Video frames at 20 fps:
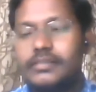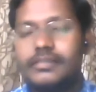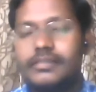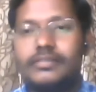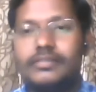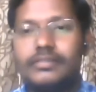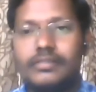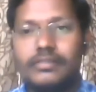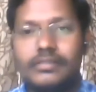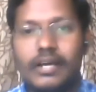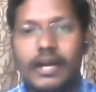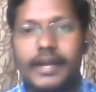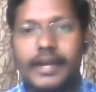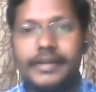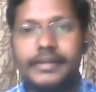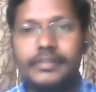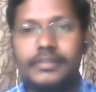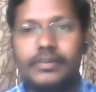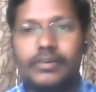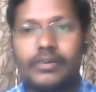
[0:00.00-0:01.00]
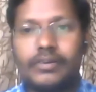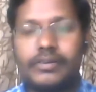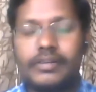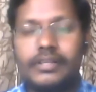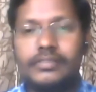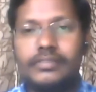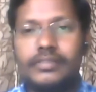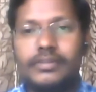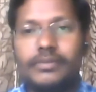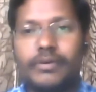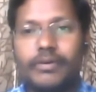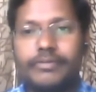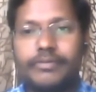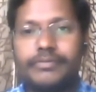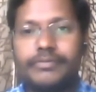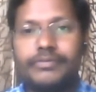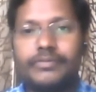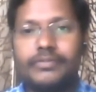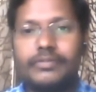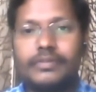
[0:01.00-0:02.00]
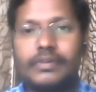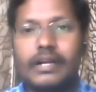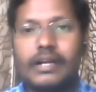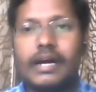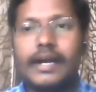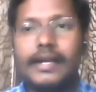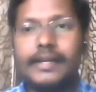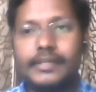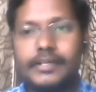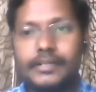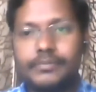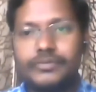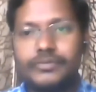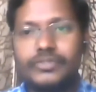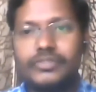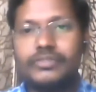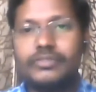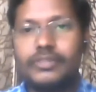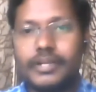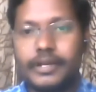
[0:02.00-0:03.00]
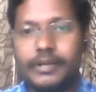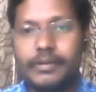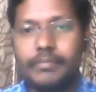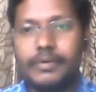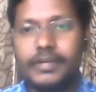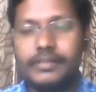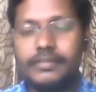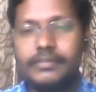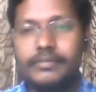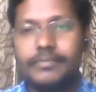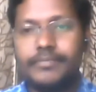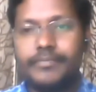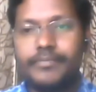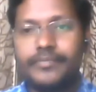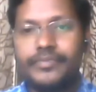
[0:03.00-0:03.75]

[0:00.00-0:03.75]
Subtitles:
it is designed or a set of items, statements,